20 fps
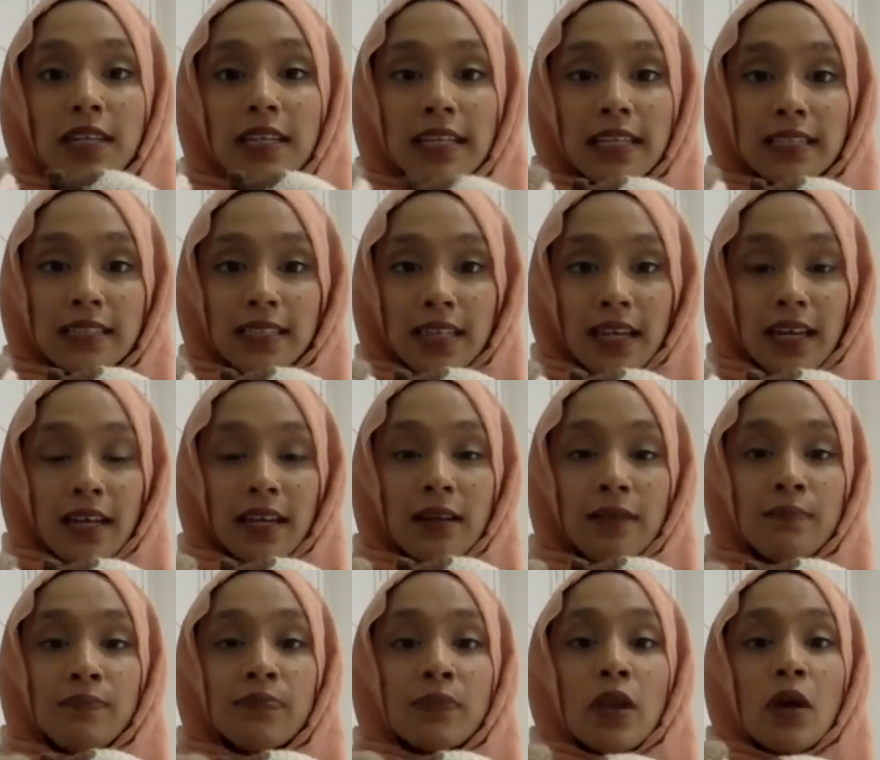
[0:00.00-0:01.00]
lead
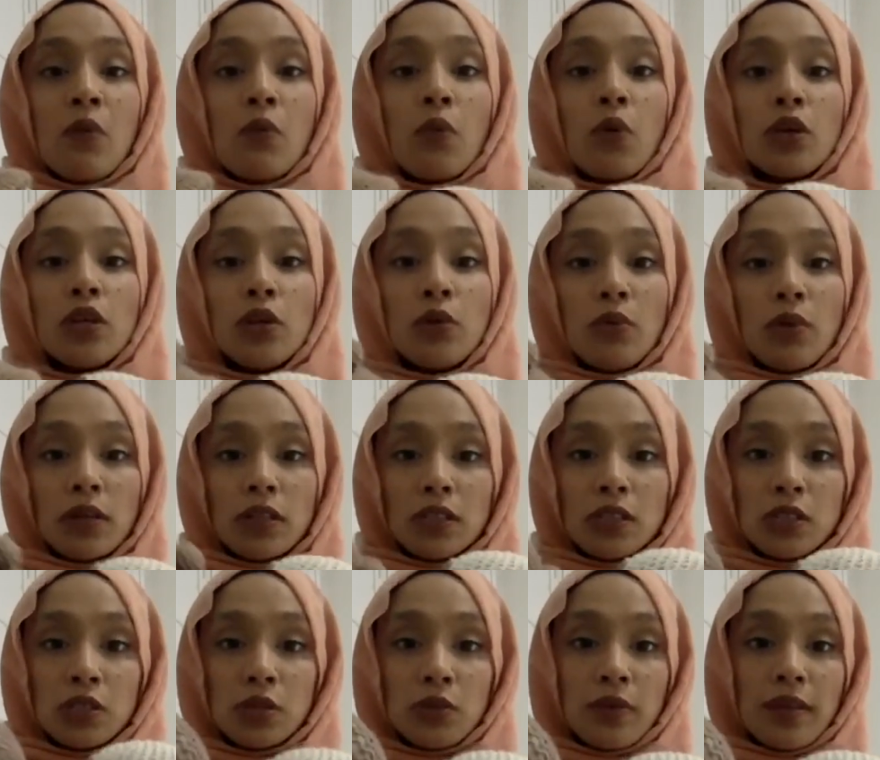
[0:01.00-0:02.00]
in, what you want to
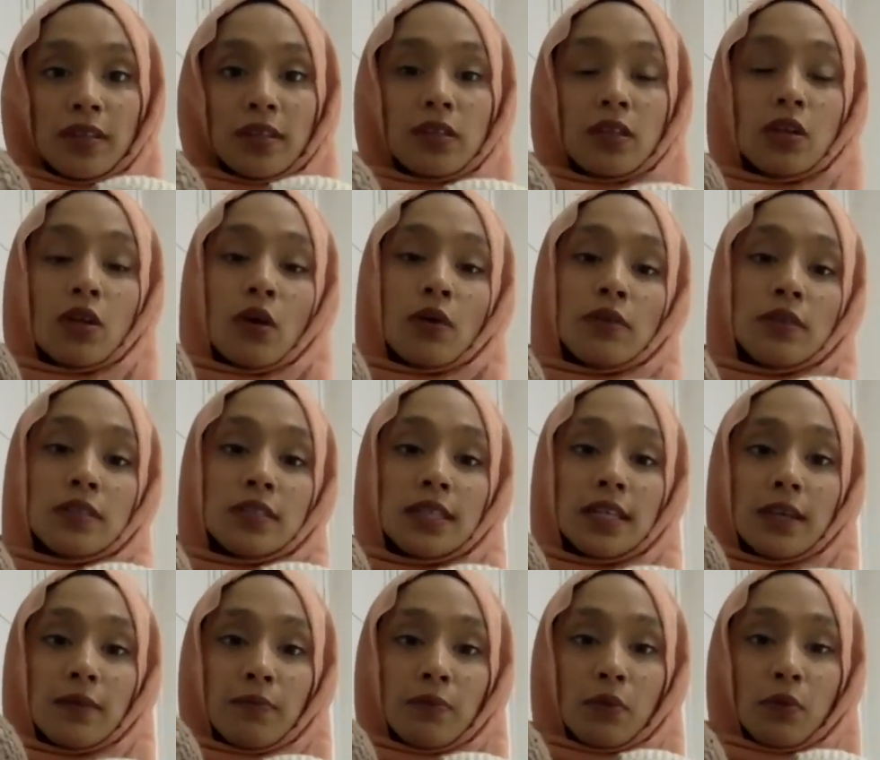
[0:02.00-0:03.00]
do is the nose to
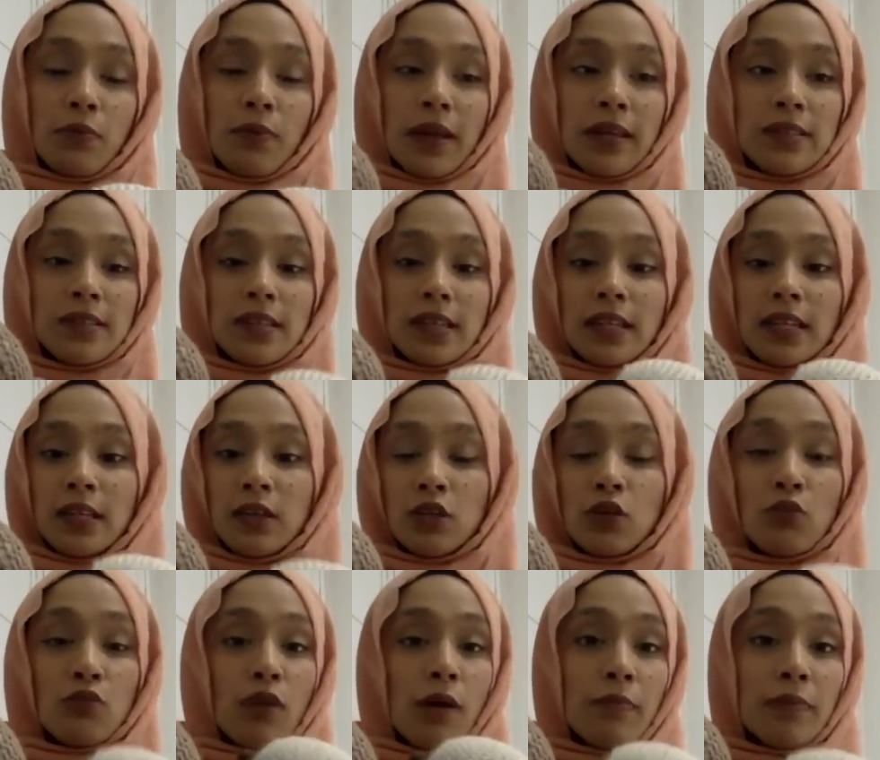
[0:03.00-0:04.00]
nipple, basically,
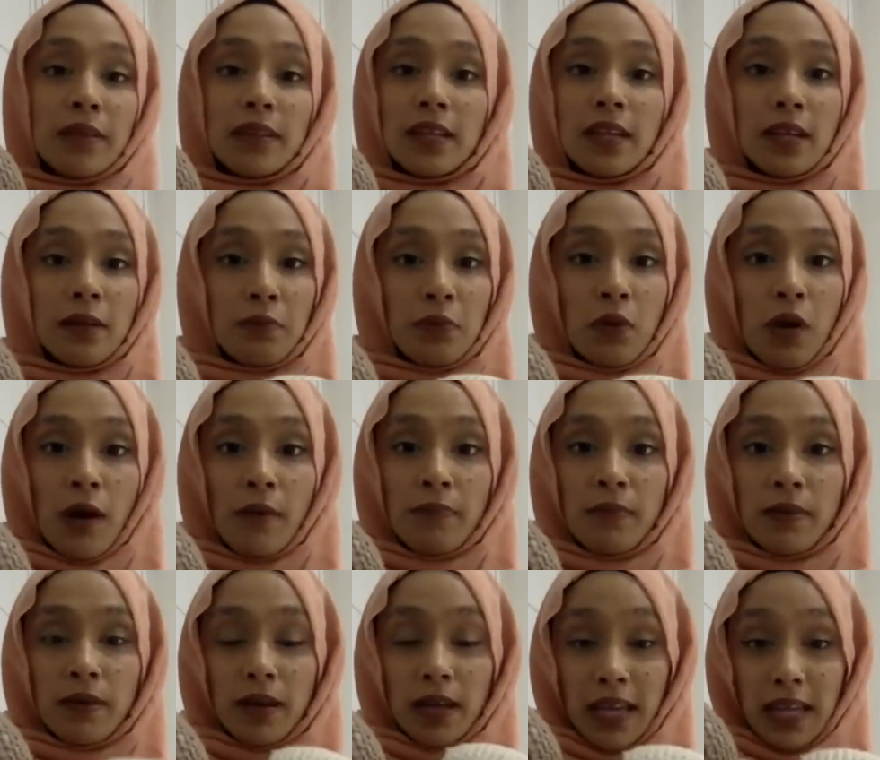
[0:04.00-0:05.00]
you're rubbing the nipple up
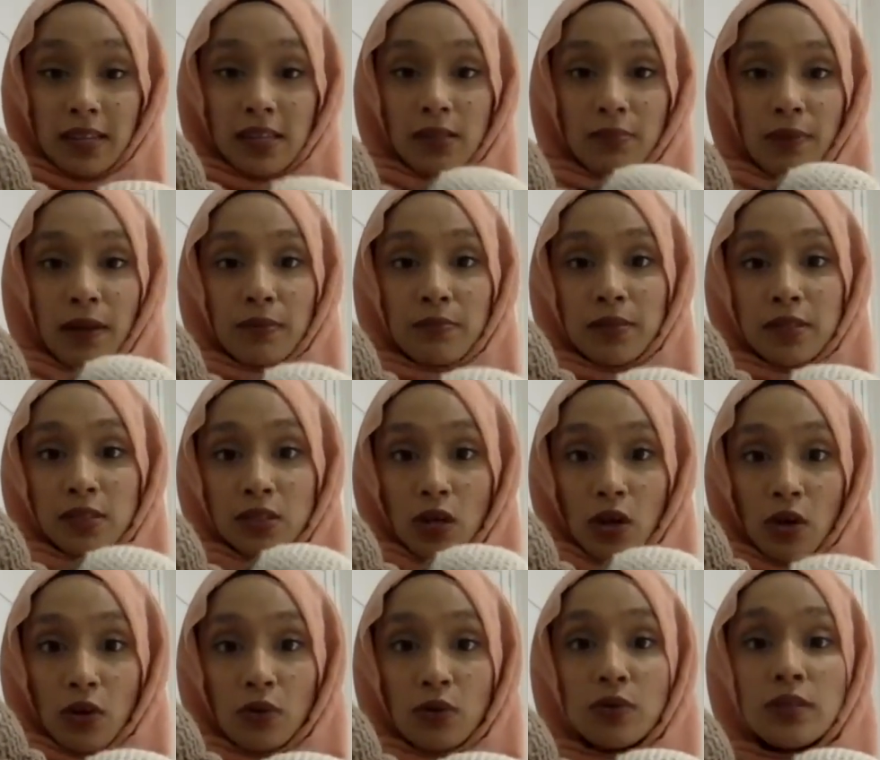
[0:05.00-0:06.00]
against the baby's
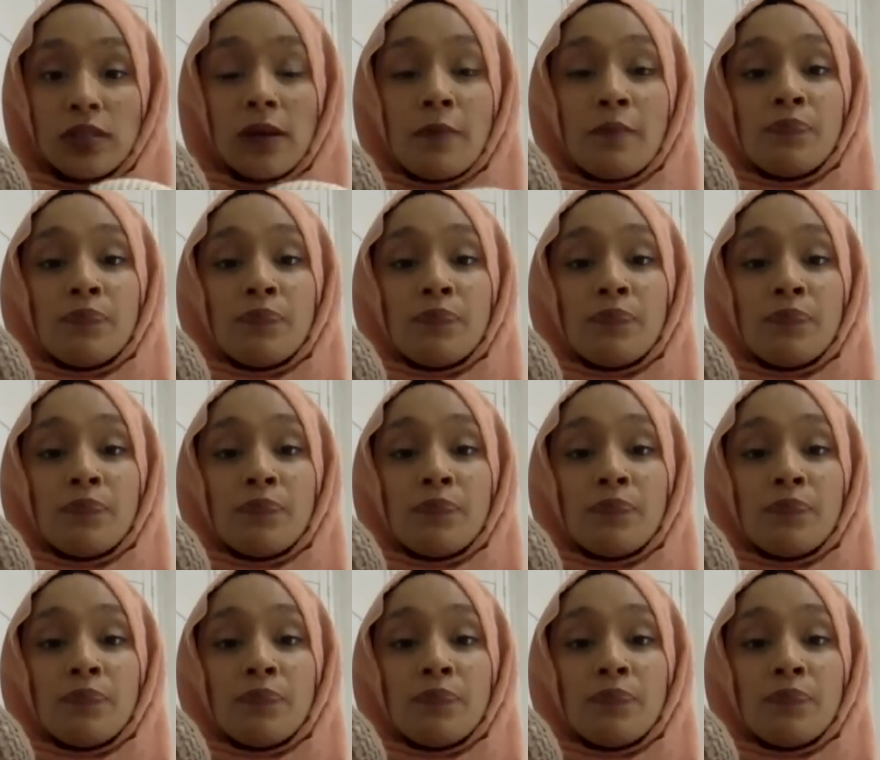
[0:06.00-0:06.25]
nose.